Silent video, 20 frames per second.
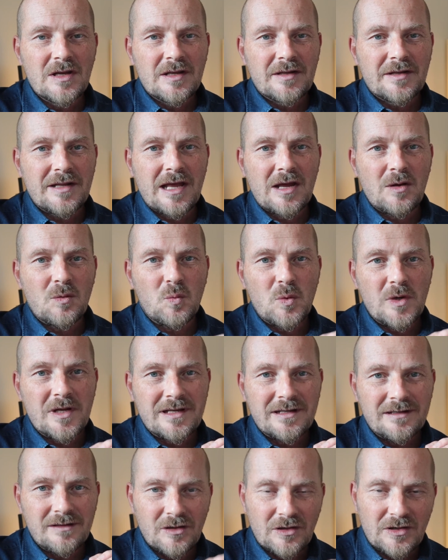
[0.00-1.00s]
Now,
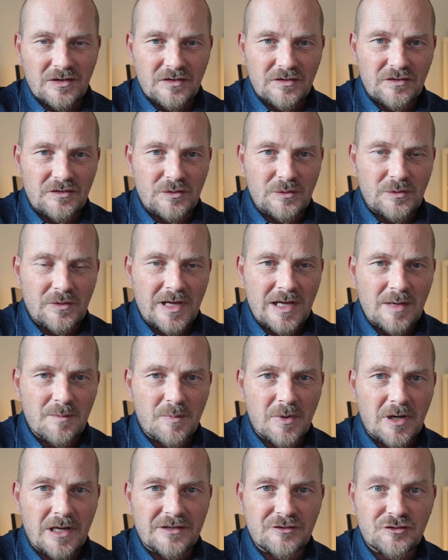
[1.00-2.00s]
we're looking to do that
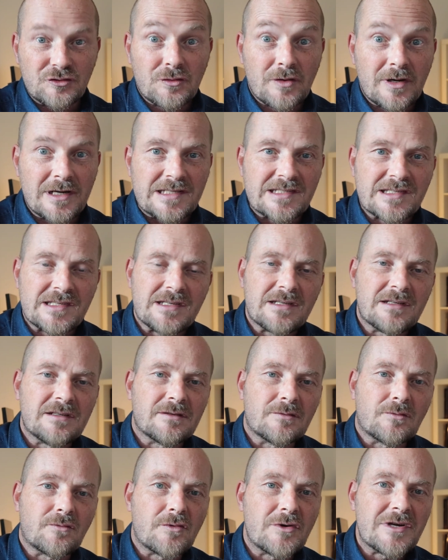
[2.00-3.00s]
by tracing
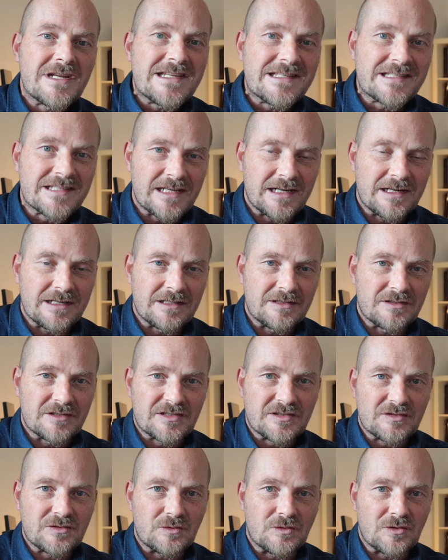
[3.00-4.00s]
and retelling the
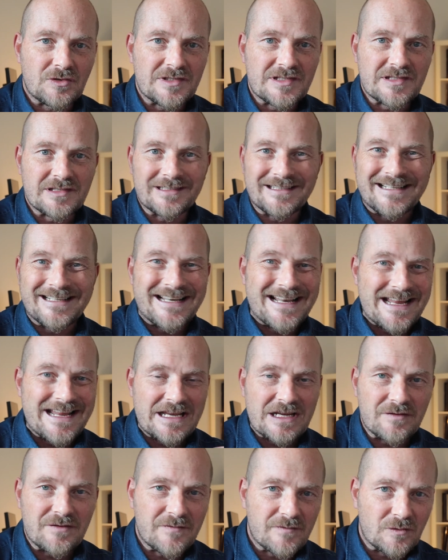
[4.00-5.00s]
stories that
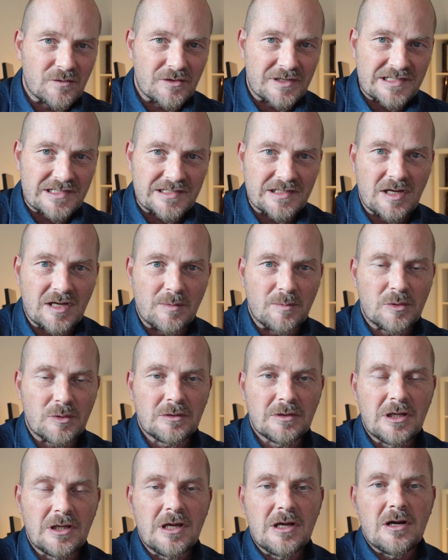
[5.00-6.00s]
link, for
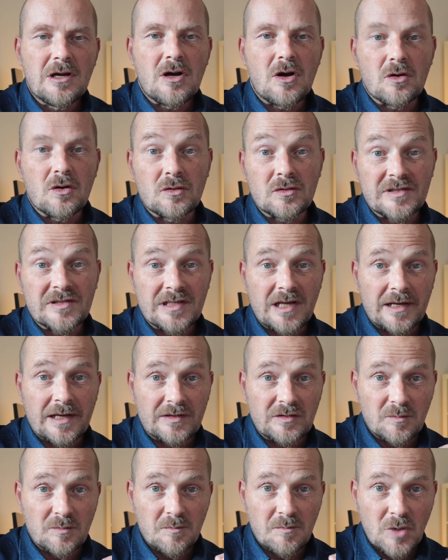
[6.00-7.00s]
example, Hokusai
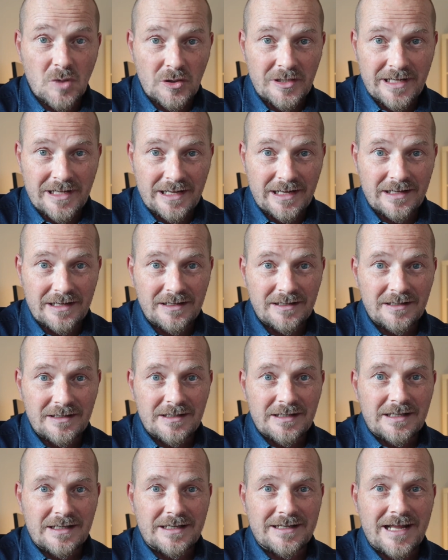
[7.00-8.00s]
to Monet,
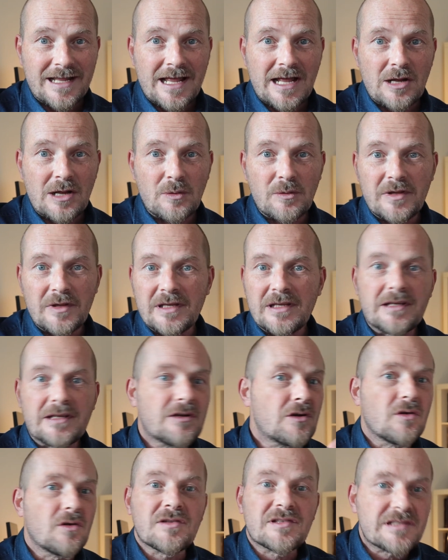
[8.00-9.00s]
and how the
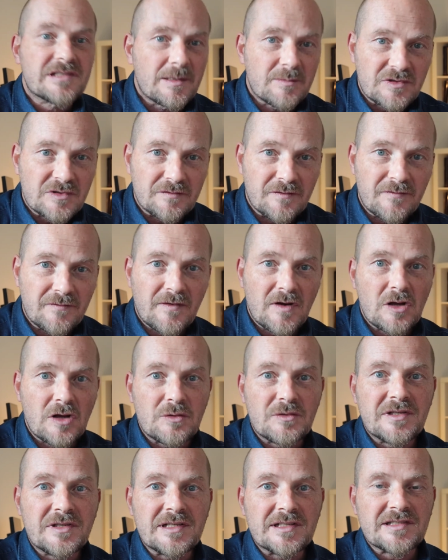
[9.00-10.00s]
concept of
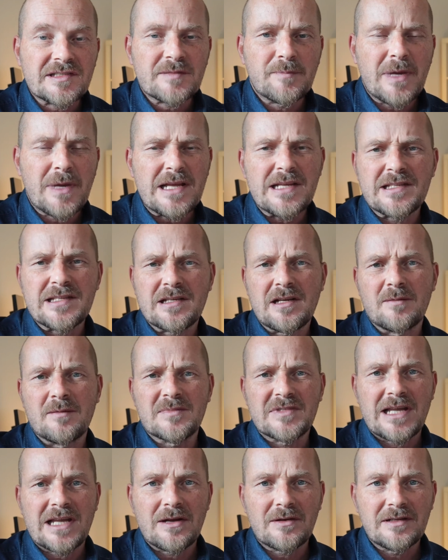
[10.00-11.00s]
floating space
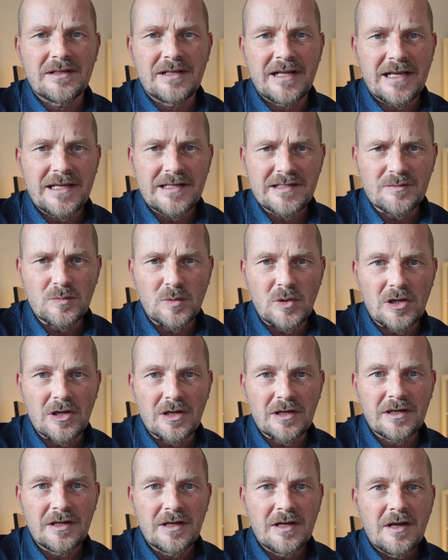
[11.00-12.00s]
comes out in his
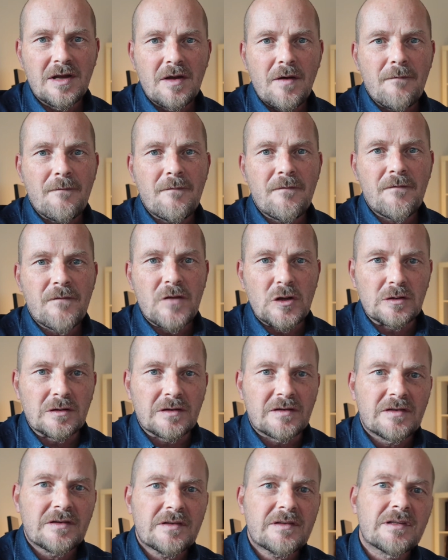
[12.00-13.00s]
work,
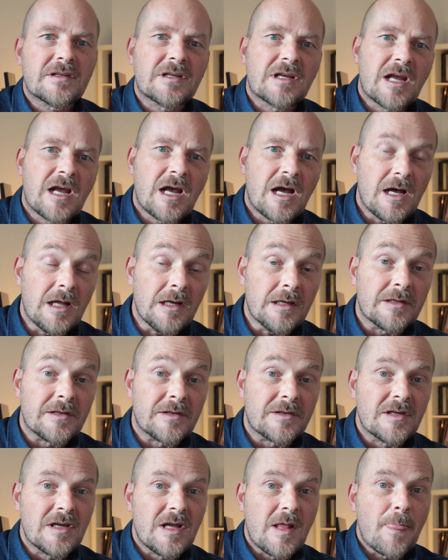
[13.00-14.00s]
filtered and
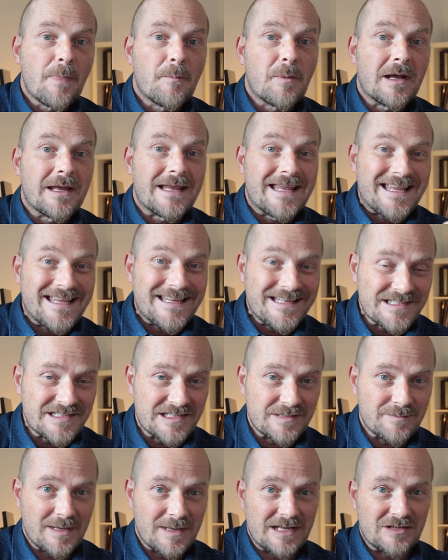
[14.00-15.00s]
coloured by
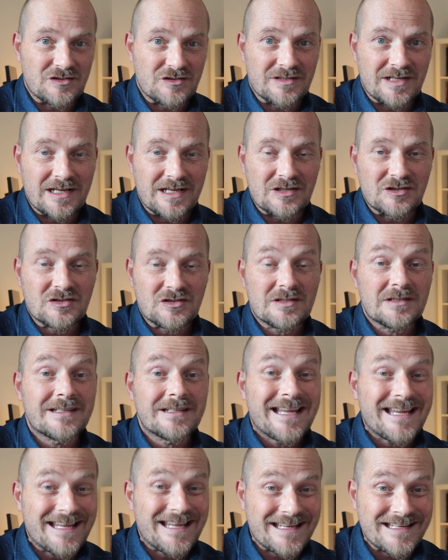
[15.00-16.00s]
his imagination and
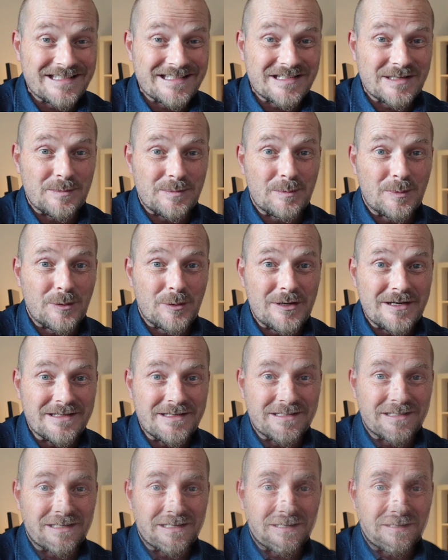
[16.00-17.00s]
his
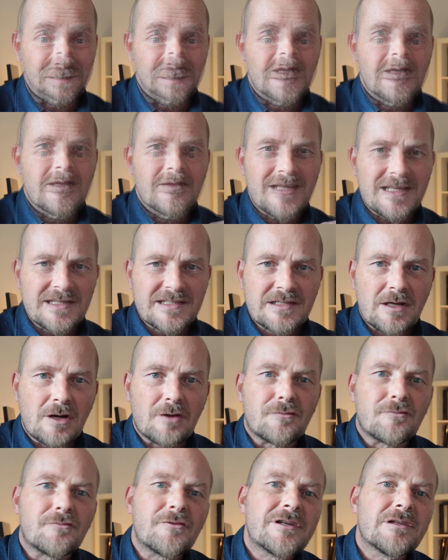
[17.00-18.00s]
imprinting. That's our
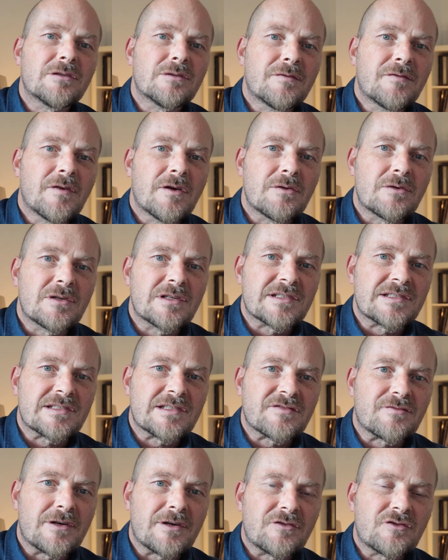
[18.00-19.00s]
real focus
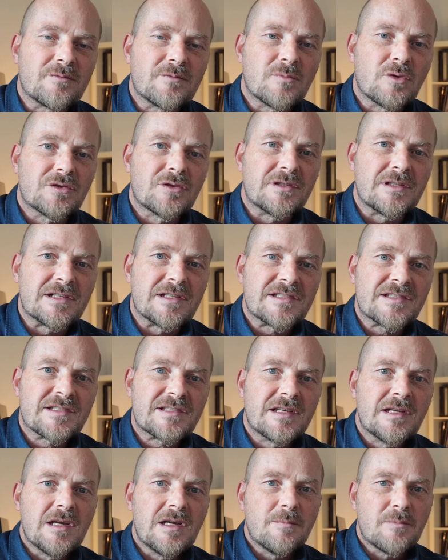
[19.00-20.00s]
as
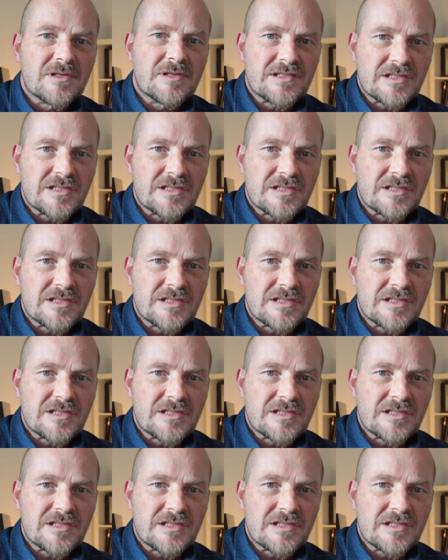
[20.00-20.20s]
retromodernists, but